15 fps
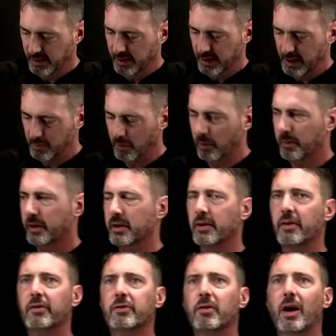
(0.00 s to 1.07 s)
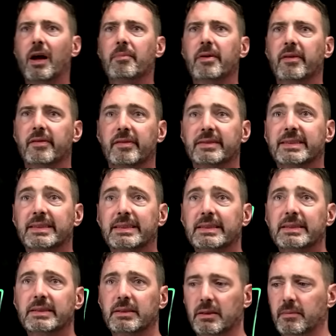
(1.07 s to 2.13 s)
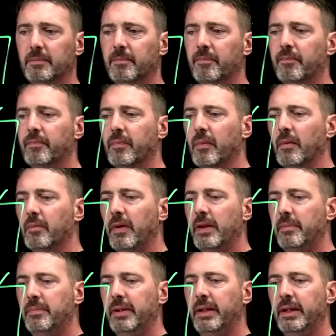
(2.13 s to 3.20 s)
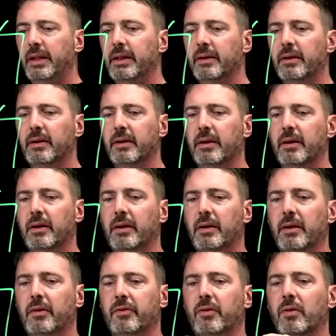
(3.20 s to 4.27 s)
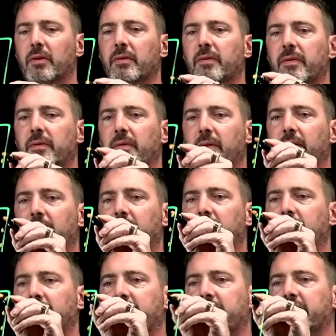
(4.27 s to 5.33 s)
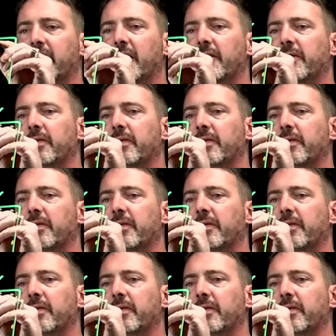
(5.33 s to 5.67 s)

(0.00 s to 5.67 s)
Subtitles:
And what we're going to describe is the system might be sort of this stuff